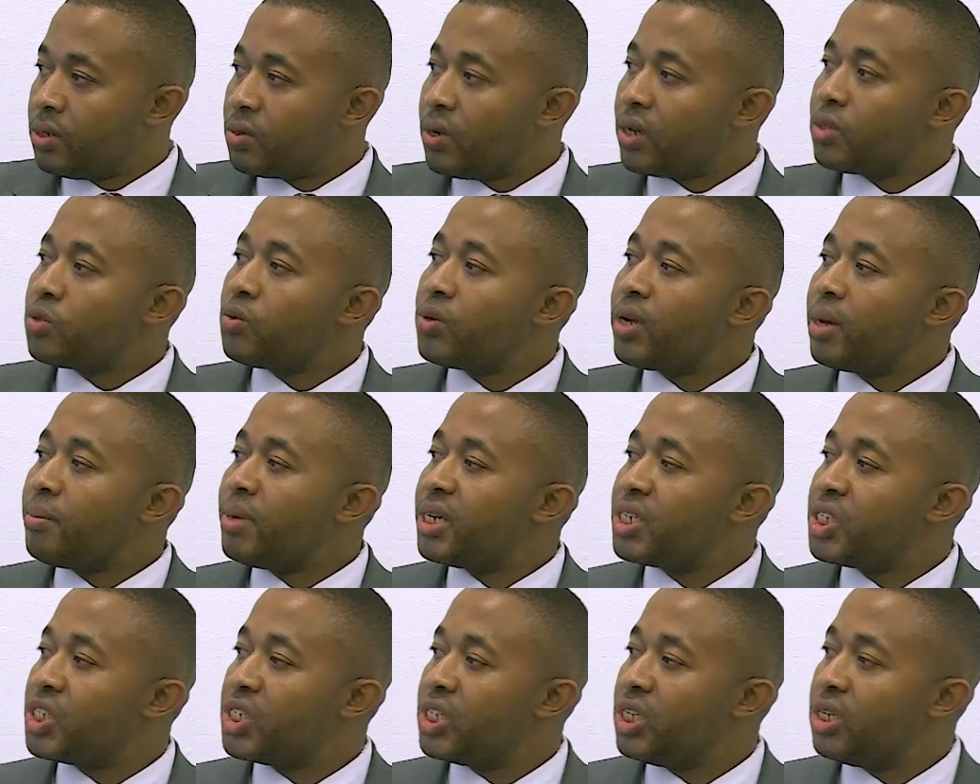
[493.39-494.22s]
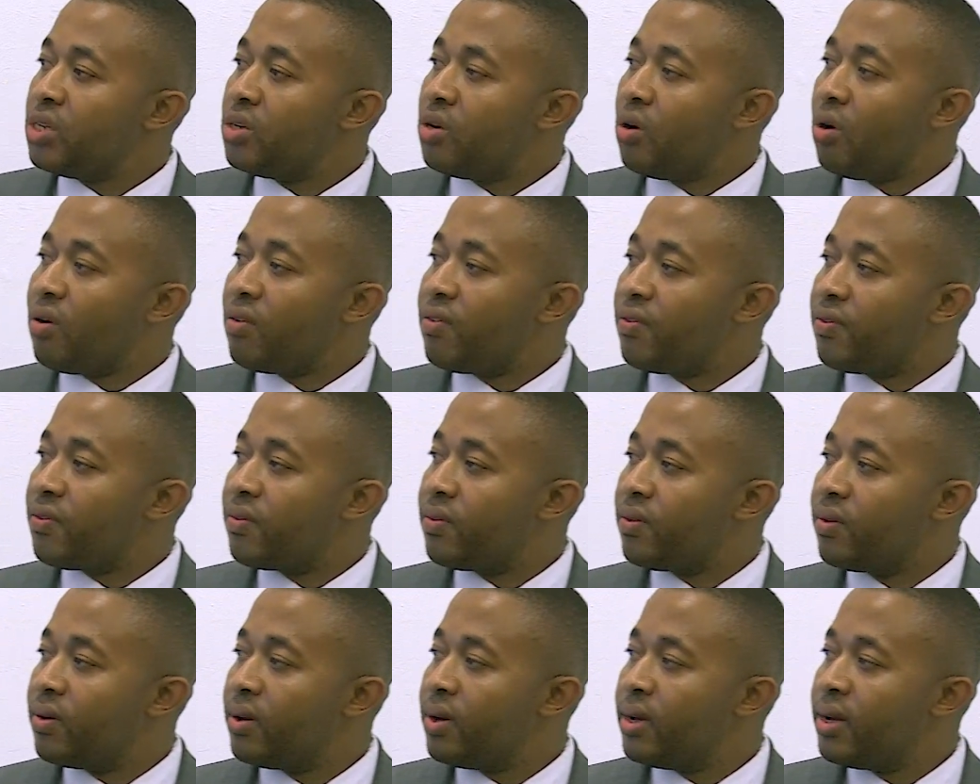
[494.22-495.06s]
So I took a machine
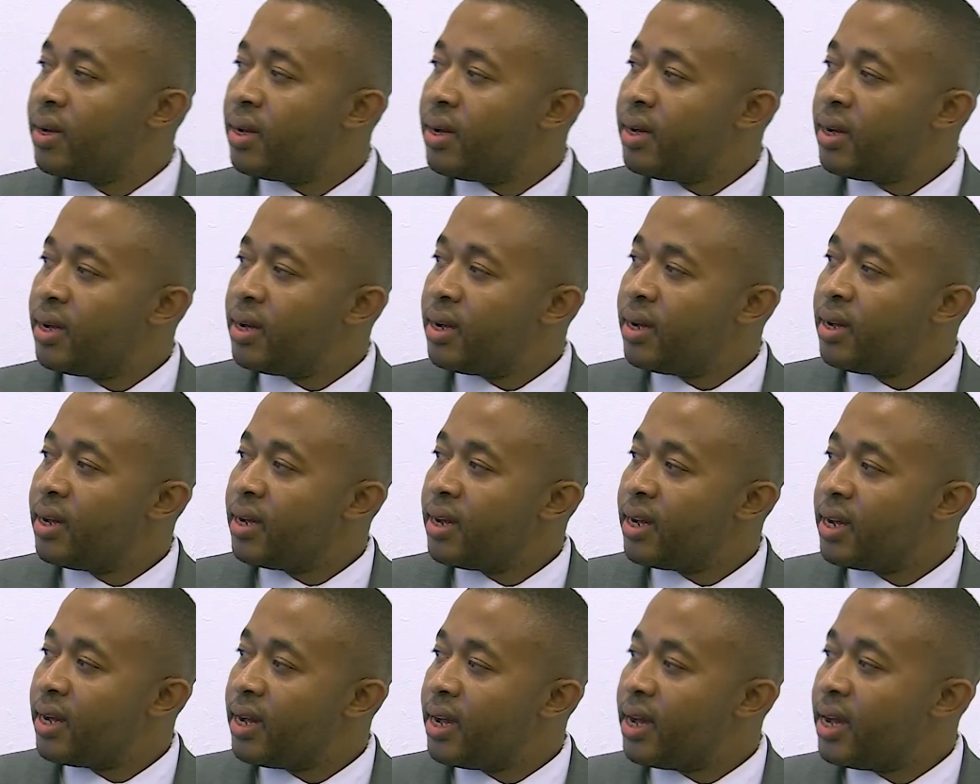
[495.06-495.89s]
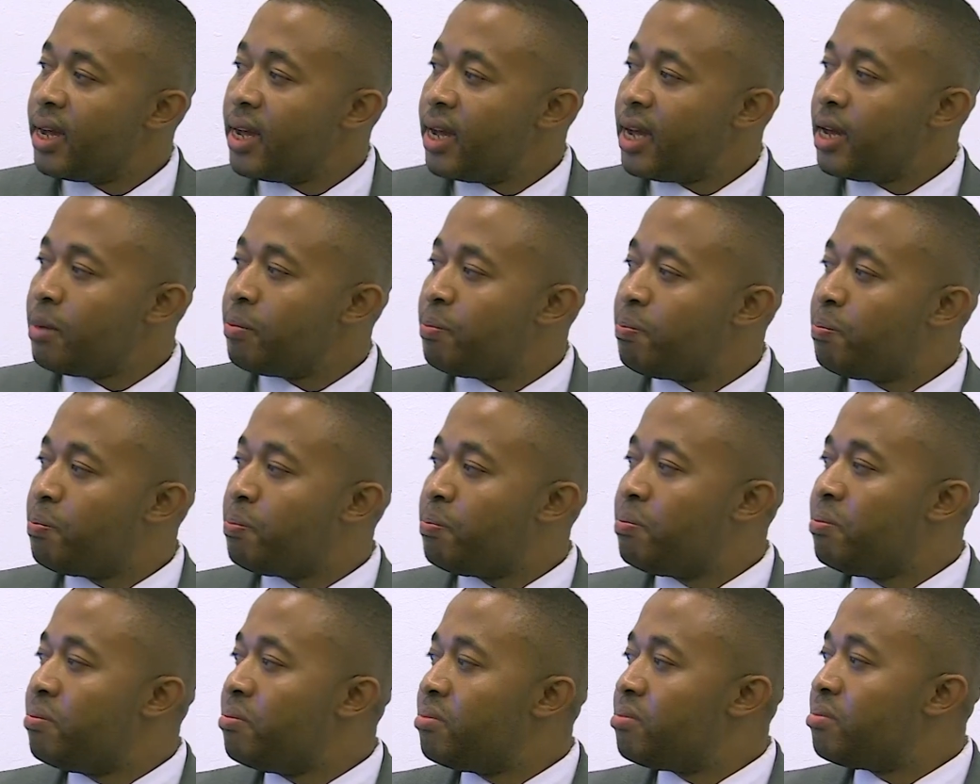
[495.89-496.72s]
of
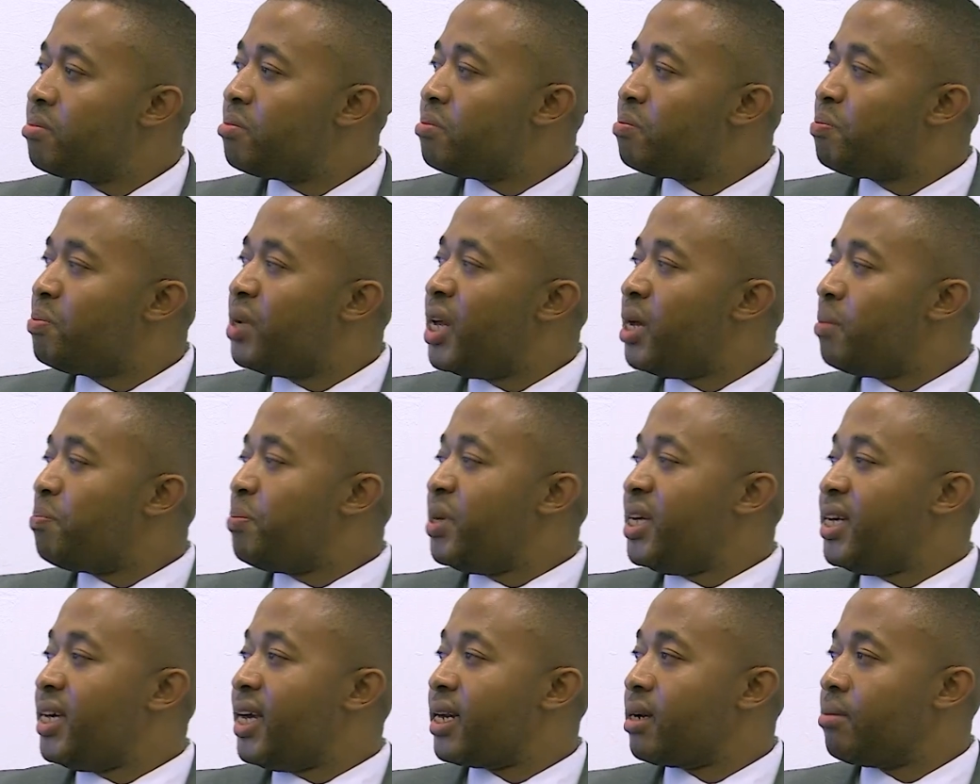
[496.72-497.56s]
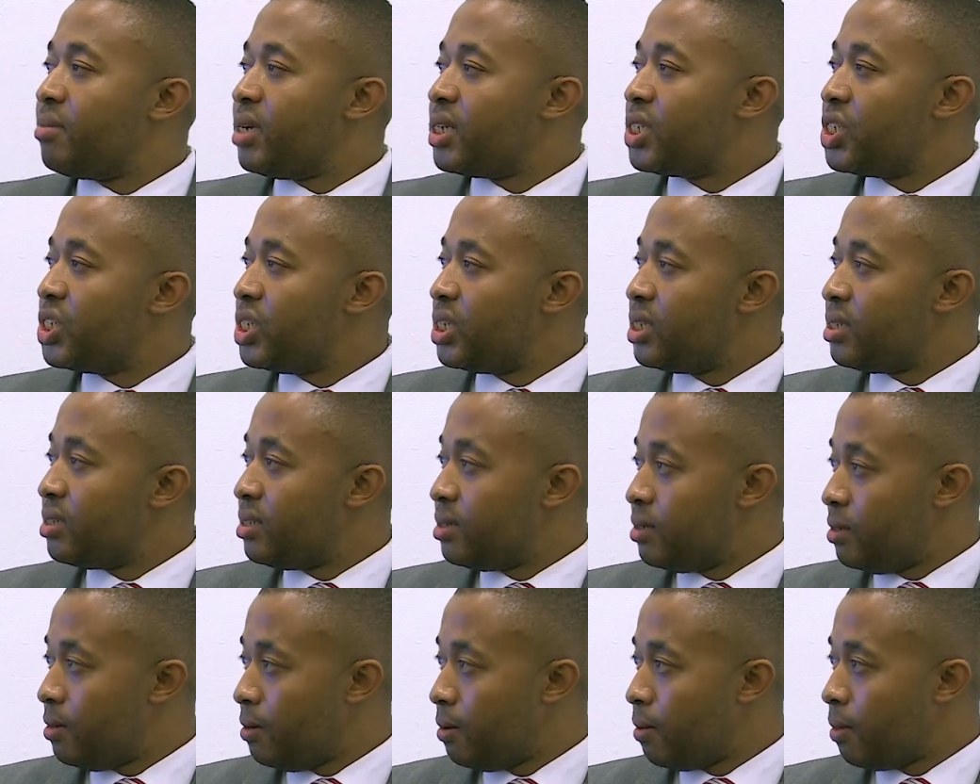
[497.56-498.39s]
a piggery
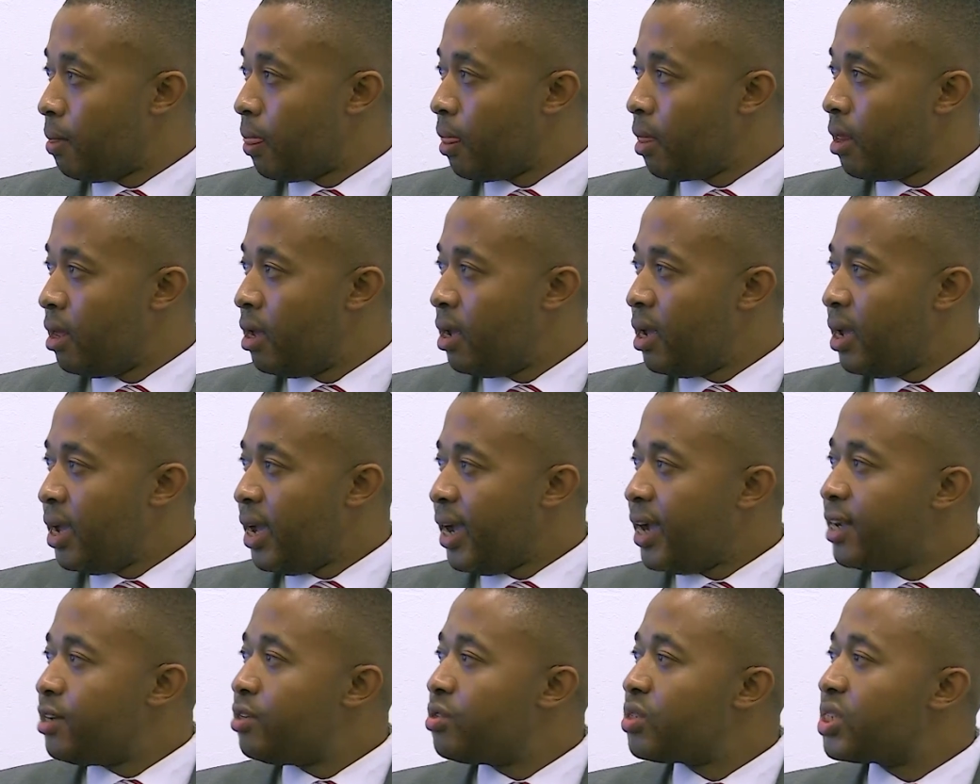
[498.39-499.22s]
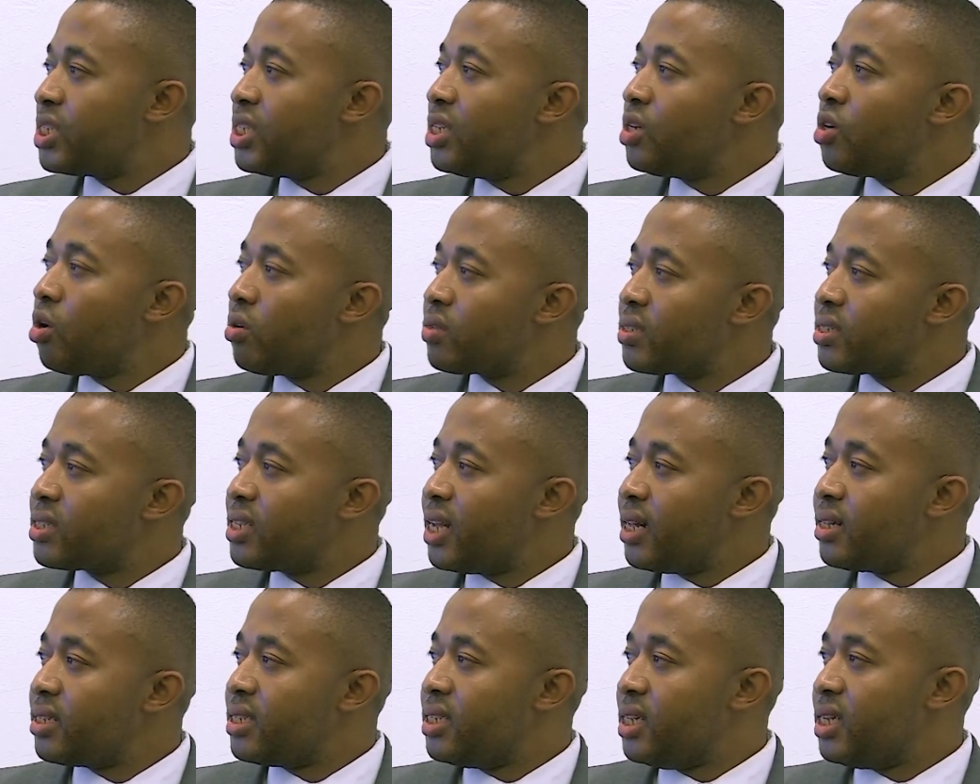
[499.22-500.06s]
machine, and you see
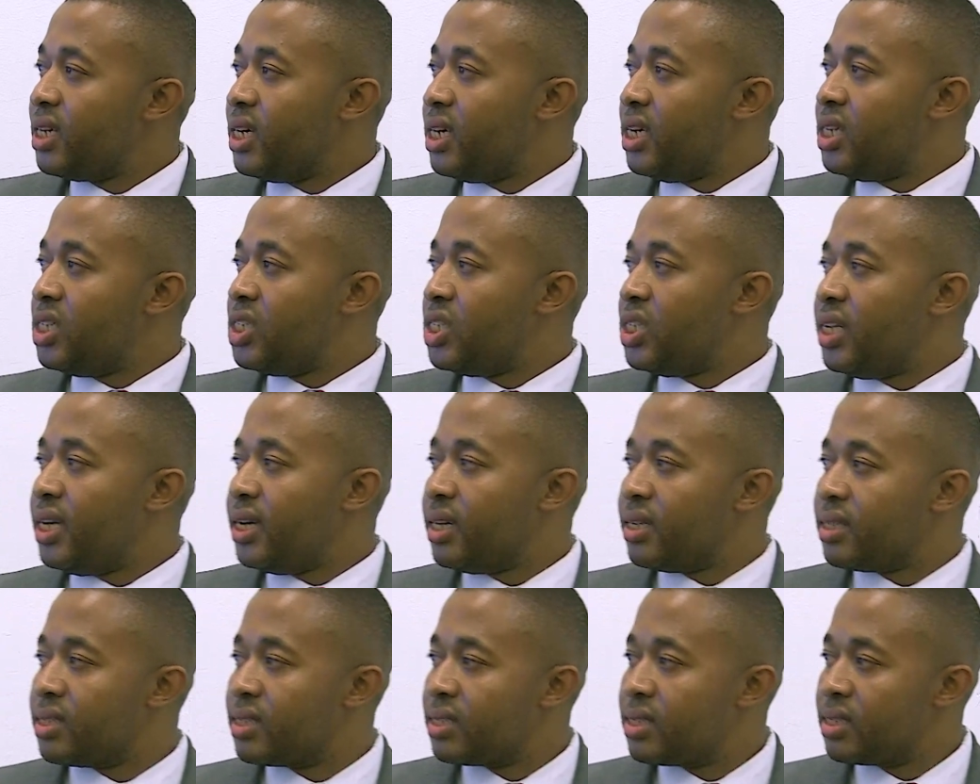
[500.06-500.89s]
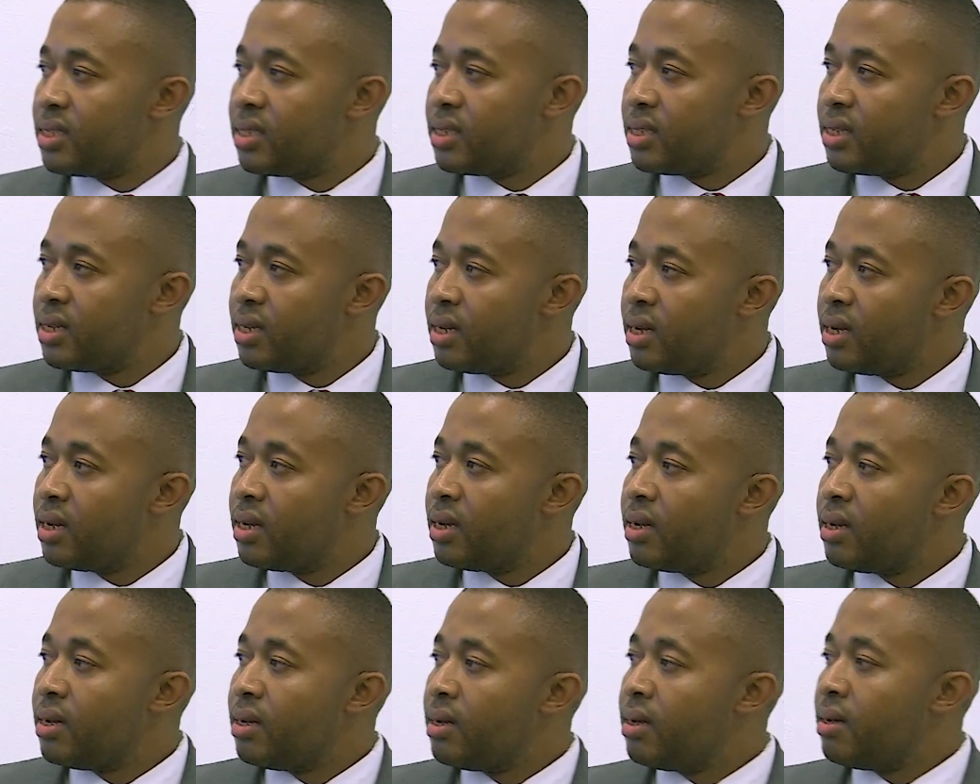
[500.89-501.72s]
consulting engineers
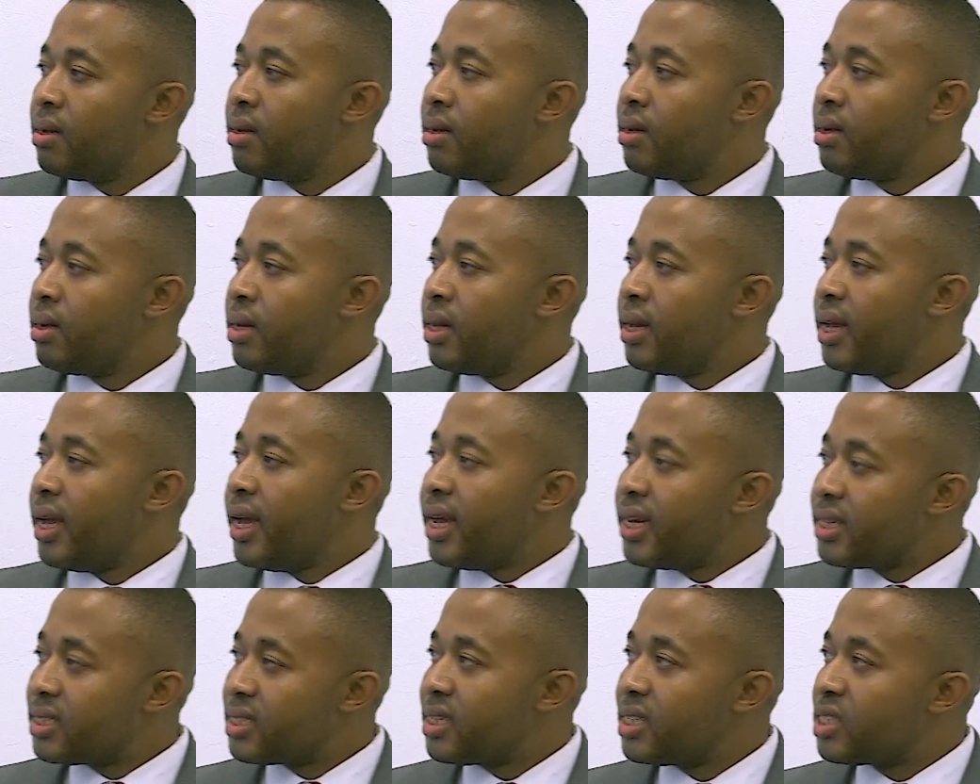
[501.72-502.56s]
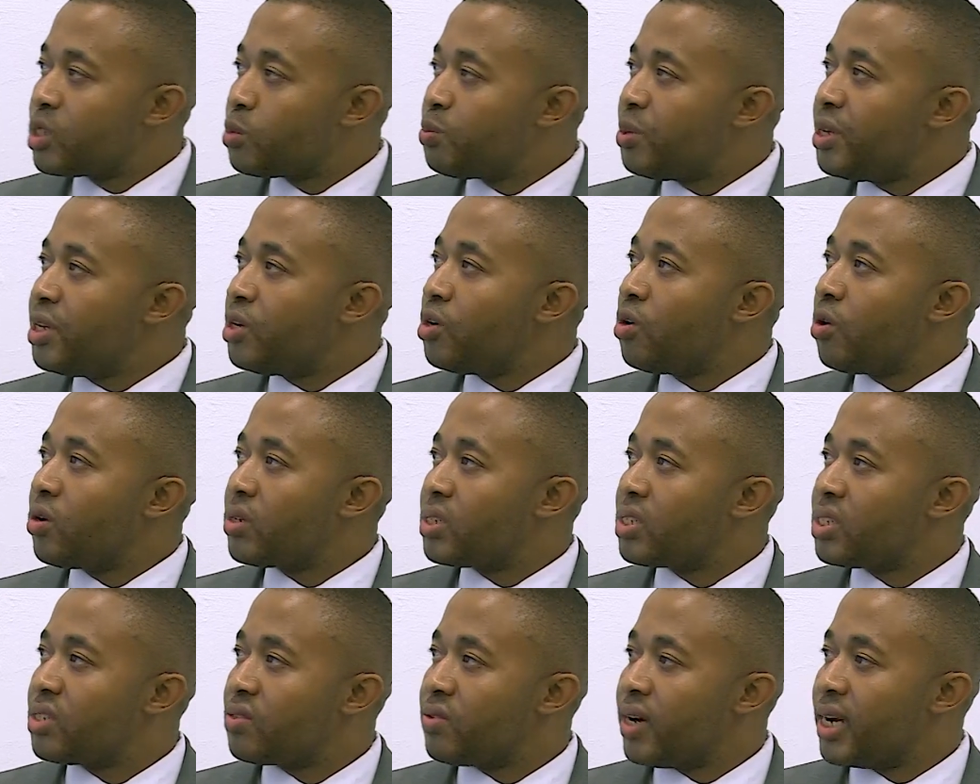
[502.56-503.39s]
as it's being
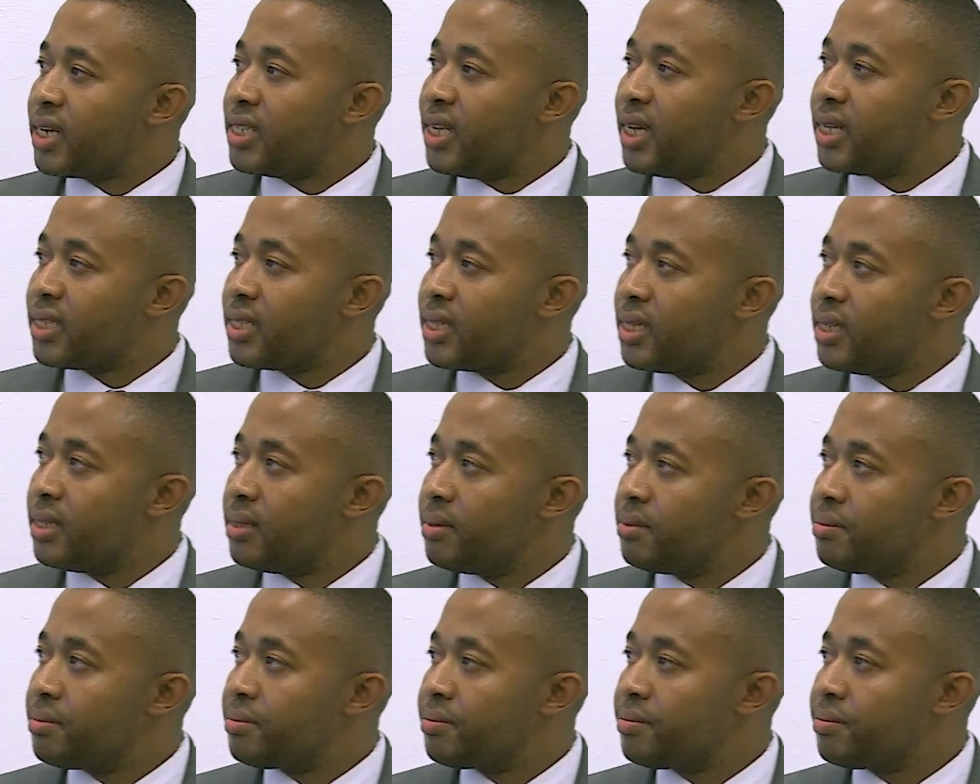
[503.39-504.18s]
constructed.